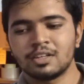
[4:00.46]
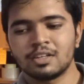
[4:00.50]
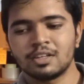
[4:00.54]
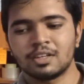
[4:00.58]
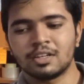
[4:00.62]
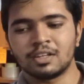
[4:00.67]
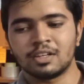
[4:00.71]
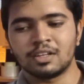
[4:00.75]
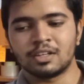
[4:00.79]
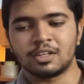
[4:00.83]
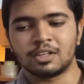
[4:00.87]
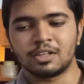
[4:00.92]

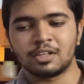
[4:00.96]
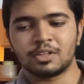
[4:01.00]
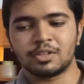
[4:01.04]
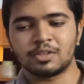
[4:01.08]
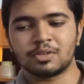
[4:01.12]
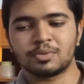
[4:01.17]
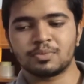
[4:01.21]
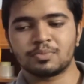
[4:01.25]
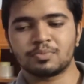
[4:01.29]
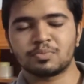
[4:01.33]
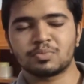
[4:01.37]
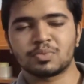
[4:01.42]

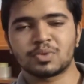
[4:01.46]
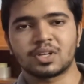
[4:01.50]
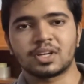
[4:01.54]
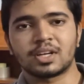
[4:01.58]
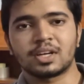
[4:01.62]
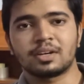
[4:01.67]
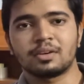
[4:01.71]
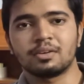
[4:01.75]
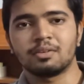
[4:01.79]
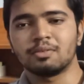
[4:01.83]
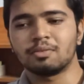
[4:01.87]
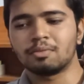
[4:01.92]
uh,
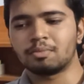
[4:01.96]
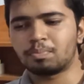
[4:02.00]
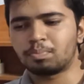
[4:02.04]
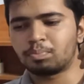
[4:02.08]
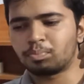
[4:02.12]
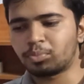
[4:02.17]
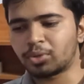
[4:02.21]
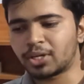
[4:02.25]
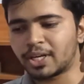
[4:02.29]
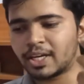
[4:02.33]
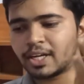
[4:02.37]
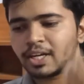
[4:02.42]

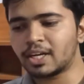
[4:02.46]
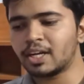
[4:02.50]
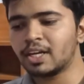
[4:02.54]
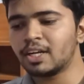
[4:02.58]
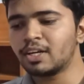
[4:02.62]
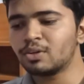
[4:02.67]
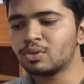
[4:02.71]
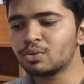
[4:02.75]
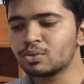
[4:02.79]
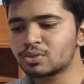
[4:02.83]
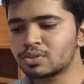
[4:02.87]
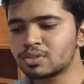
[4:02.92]

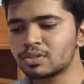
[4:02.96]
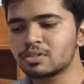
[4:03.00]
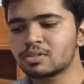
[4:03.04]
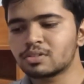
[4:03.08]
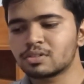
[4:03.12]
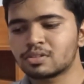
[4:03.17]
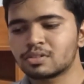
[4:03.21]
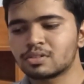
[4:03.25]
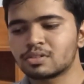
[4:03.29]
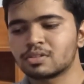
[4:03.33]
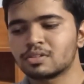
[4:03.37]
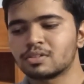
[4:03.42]

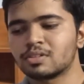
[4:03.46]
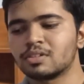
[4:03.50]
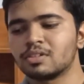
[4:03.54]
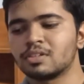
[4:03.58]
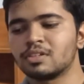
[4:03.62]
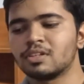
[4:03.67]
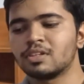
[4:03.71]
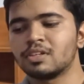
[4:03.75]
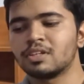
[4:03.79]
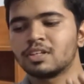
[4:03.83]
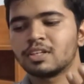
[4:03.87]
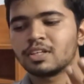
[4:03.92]
poikinosis,
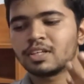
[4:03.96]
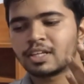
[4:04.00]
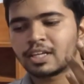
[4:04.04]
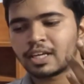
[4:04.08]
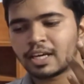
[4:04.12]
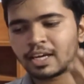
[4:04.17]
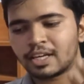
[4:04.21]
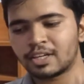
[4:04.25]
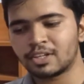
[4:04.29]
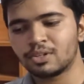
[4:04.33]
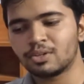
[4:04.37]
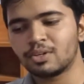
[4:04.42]

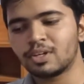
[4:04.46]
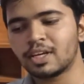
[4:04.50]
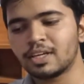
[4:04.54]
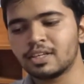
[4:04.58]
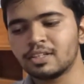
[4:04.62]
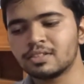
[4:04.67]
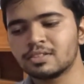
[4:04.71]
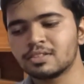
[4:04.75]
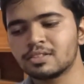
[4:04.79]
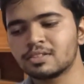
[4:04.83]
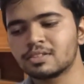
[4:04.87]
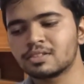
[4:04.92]

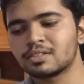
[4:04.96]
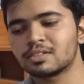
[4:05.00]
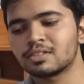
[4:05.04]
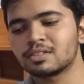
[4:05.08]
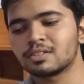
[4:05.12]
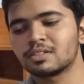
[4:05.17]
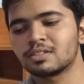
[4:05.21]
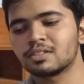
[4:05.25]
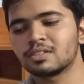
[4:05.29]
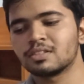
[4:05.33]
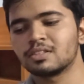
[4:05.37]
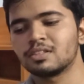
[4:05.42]
karyolysis,
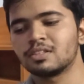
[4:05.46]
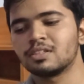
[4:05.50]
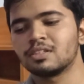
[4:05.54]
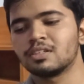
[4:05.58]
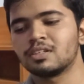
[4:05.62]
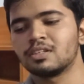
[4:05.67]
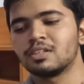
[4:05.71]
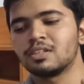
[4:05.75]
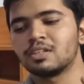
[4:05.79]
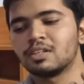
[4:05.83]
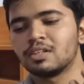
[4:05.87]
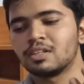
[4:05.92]

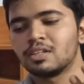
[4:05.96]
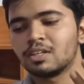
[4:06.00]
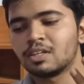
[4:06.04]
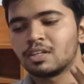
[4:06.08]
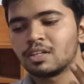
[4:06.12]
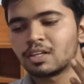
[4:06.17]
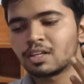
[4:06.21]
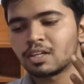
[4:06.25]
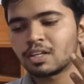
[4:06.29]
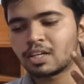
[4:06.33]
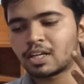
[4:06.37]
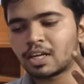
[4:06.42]

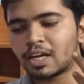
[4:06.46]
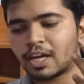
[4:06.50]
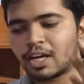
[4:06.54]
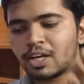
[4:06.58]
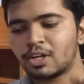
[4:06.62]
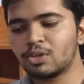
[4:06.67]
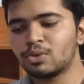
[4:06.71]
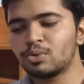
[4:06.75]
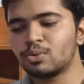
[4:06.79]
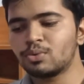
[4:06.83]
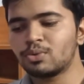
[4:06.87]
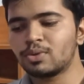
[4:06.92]

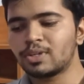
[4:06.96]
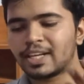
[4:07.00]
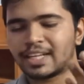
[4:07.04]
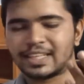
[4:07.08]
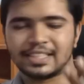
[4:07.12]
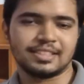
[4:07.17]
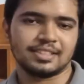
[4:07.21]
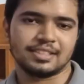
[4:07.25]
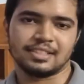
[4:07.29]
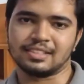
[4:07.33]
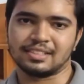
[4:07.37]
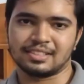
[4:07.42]

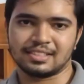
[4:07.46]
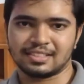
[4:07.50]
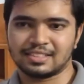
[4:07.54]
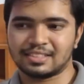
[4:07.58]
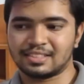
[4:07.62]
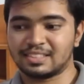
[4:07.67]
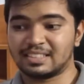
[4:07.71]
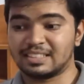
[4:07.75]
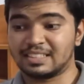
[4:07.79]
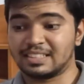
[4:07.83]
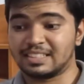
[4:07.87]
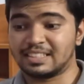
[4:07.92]

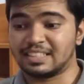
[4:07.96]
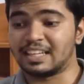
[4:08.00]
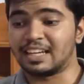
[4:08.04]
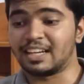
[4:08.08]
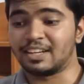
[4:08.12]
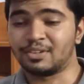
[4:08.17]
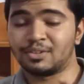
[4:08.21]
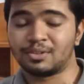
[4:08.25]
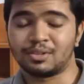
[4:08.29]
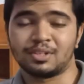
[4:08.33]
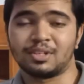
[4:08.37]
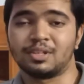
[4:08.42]
karorexis. I
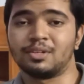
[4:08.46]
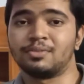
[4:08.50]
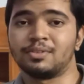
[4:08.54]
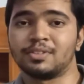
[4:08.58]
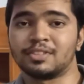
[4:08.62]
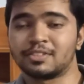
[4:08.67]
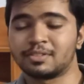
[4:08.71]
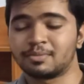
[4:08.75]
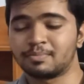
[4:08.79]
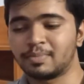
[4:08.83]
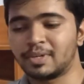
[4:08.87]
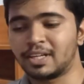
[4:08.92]
don't know how
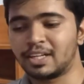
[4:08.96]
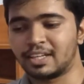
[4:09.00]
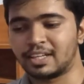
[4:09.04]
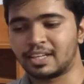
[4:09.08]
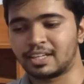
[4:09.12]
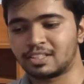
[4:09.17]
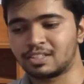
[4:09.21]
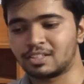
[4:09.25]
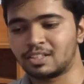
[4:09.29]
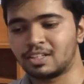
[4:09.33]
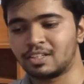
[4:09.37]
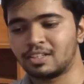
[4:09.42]
it's spelled
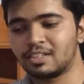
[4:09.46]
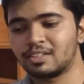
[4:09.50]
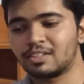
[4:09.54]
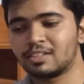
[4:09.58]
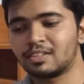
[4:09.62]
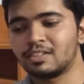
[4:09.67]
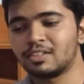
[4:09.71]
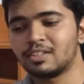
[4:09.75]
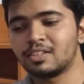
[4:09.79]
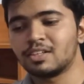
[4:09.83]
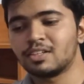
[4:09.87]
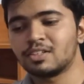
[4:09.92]
actually.
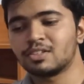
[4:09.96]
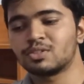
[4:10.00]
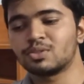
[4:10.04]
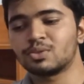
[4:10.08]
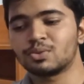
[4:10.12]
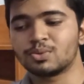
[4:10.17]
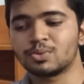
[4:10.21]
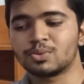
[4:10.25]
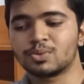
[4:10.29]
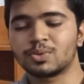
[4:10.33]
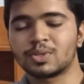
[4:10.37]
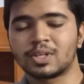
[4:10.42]

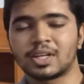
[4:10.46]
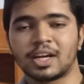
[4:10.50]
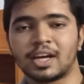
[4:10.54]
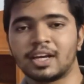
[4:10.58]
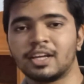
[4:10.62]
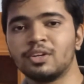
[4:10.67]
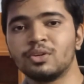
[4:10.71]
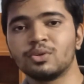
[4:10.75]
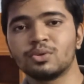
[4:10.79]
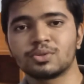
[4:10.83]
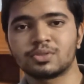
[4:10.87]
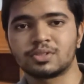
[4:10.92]
So
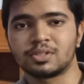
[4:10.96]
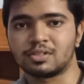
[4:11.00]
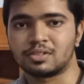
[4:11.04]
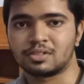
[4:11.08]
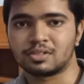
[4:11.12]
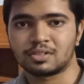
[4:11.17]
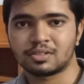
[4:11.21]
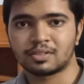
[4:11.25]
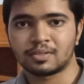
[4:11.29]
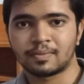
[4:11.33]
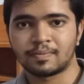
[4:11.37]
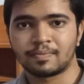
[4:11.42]

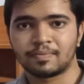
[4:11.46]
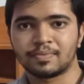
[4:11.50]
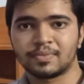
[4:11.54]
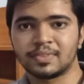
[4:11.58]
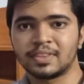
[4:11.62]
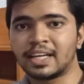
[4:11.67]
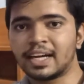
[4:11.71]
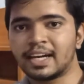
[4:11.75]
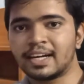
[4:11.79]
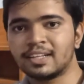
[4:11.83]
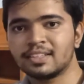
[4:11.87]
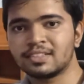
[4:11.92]
kinosis,
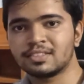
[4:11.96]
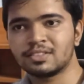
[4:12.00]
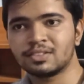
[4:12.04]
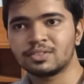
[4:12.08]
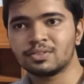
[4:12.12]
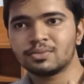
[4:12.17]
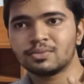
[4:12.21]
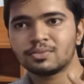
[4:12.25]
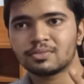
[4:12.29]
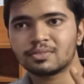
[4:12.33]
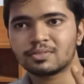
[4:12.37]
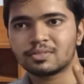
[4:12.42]
that is
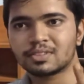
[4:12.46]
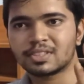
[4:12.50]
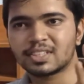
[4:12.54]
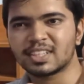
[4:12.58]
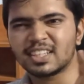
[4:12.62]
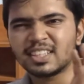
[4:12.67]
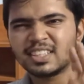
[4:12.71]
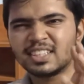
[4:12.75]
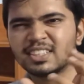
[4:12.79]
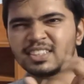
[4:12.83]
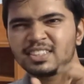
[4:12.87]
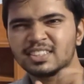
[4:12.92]

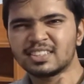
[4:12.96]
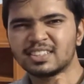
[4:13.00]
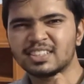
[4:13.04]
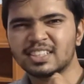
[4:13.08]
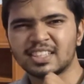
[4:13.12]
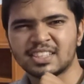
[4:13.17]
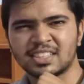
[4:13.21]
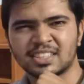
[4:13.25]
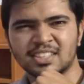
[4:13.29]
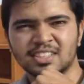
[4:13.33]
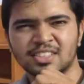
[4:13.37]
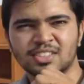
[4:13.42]

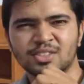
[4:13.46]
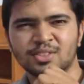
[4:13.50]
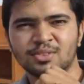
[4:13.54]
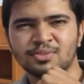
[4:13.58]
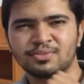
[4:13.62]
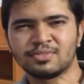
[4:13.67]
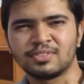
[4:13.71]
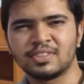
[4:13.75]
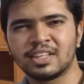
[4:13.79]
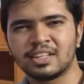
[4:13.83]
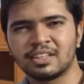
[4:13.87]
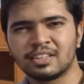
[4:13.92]
condensation
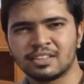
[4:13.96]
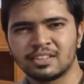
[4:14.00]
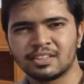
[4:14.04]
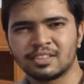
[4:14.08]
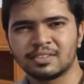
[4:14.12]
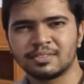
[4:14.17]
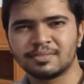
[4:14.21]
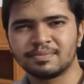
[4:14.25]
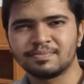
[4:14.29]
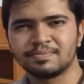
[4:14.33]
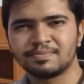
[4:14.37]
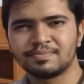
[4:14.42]
of
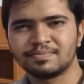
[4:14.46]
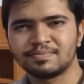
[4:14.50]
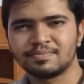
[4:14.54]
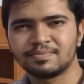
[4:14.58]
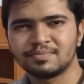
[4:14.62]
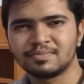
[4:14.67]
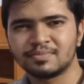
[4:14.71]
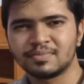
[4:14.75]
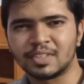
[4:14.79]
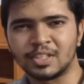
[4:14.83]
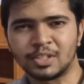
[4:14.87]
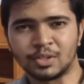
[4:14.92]
the
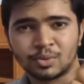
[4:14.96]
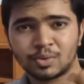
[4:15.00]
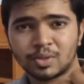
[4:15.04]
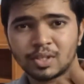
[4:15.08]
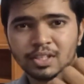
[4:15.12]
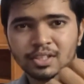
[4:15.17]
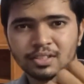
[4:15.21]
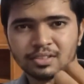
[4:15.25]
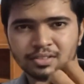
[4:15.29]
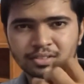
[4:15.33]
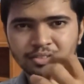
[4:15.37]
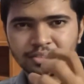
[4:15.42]

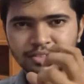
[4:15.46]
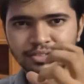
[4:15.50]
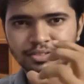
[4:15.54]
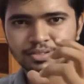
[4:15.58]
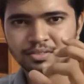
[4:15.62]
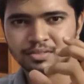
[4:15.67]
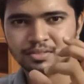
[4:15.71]
nucleus